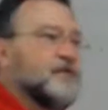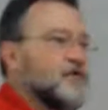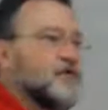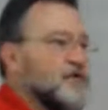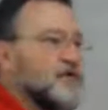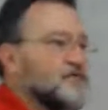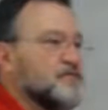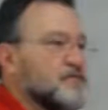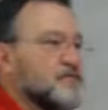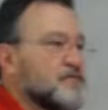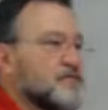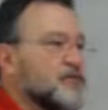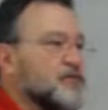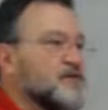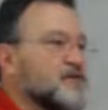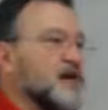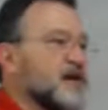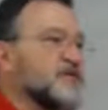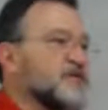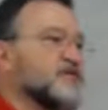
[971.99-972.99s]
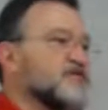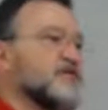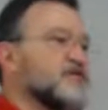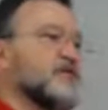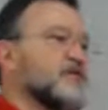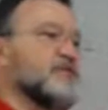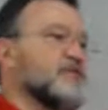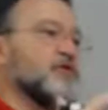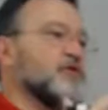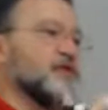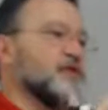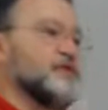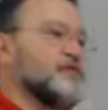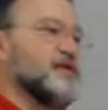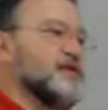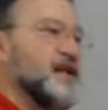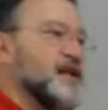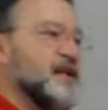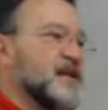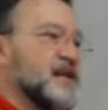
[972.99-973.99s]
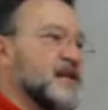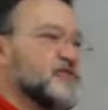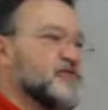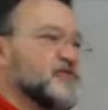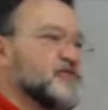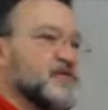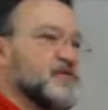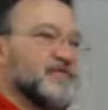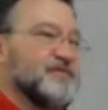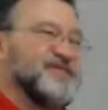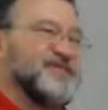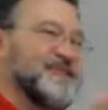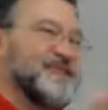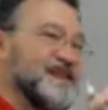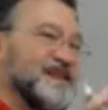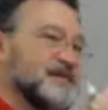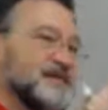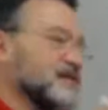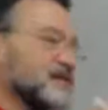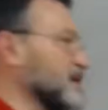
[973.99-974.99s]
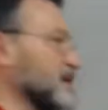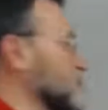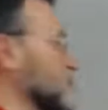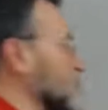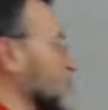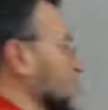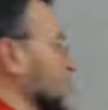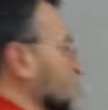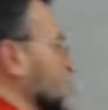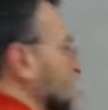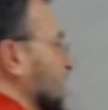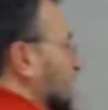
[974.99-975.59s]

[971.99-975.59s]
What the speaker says: looking for a losing hydrogen or looking for gaining hydrogen. Because technically, on both